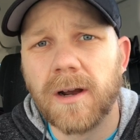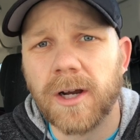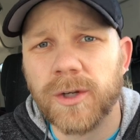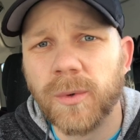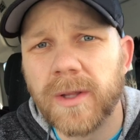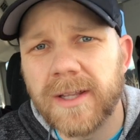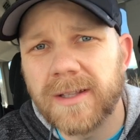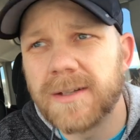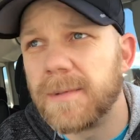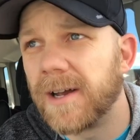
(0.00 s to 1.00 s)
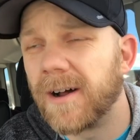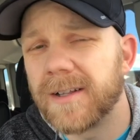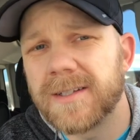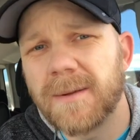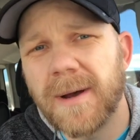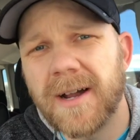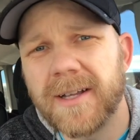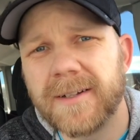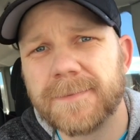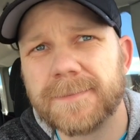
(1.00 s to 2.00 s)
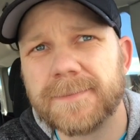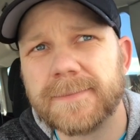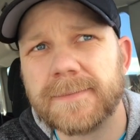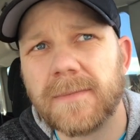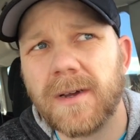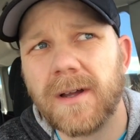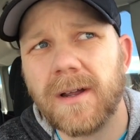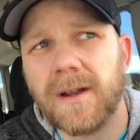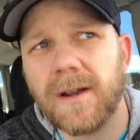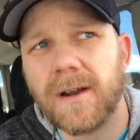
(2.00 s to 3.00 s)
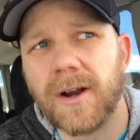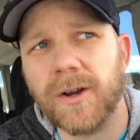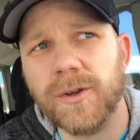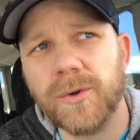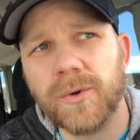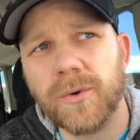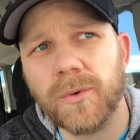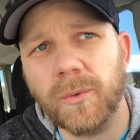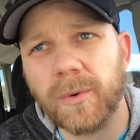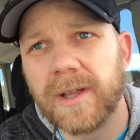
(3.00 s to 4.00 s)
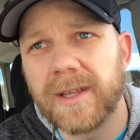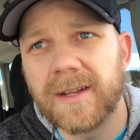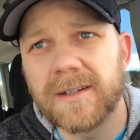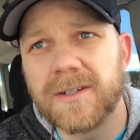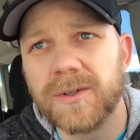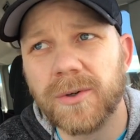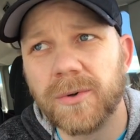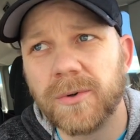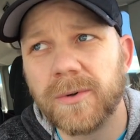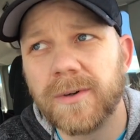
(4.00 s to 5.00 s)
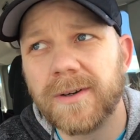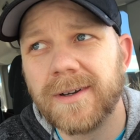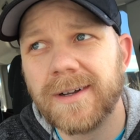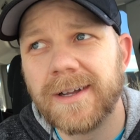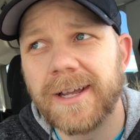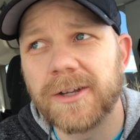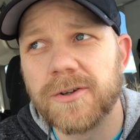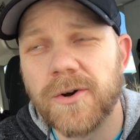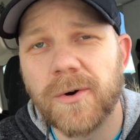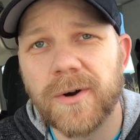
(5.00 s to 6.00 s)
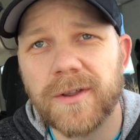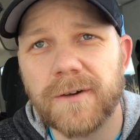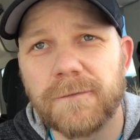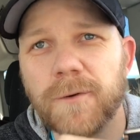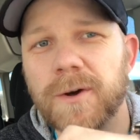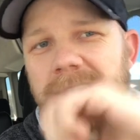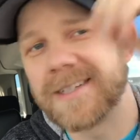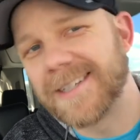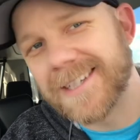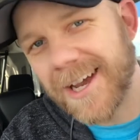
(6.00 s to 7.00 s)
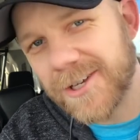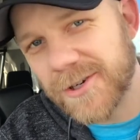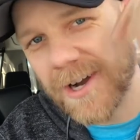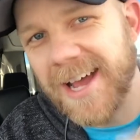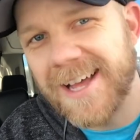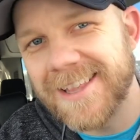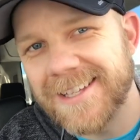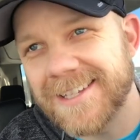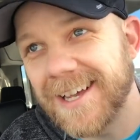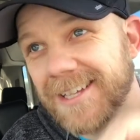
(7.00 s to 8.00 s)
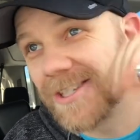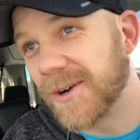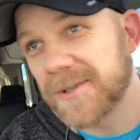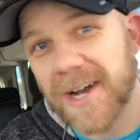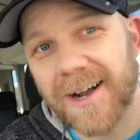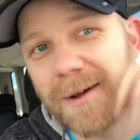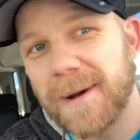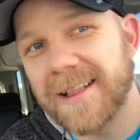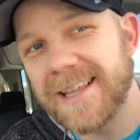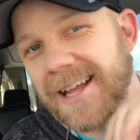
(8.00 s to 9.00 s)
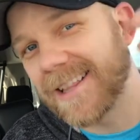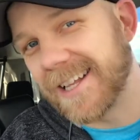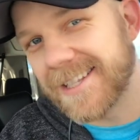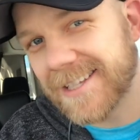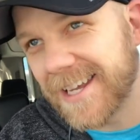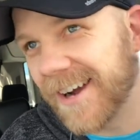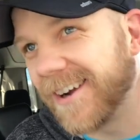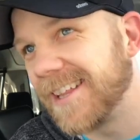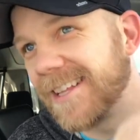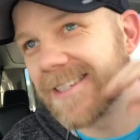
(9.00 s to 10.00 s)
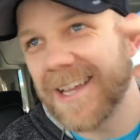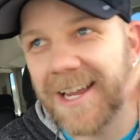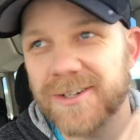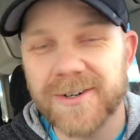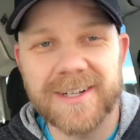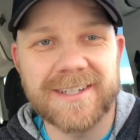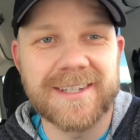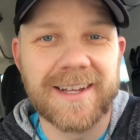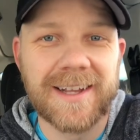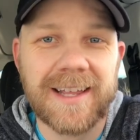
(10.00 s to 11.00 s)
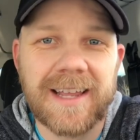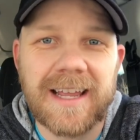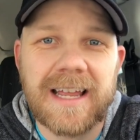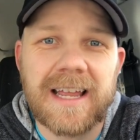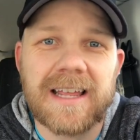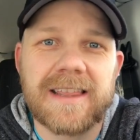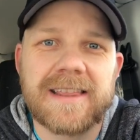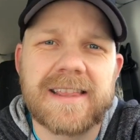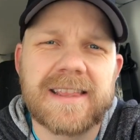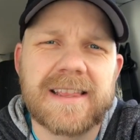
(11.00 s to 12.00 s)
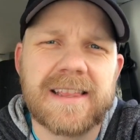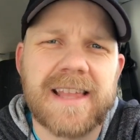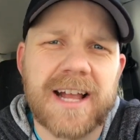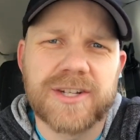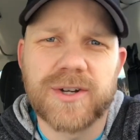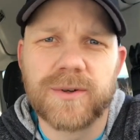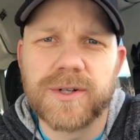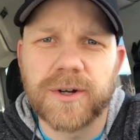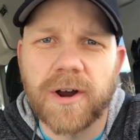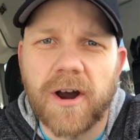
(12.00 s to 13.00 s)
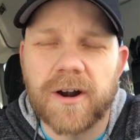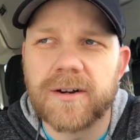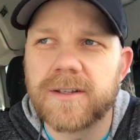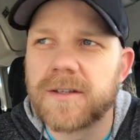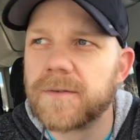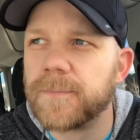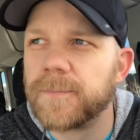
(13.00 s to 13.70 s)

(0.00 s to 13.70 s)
Are you willing to be honest about it? Are you willing to ignore the voice inside your head that says, don't talk about that, that's scary, that's dangerous, that shows your cards?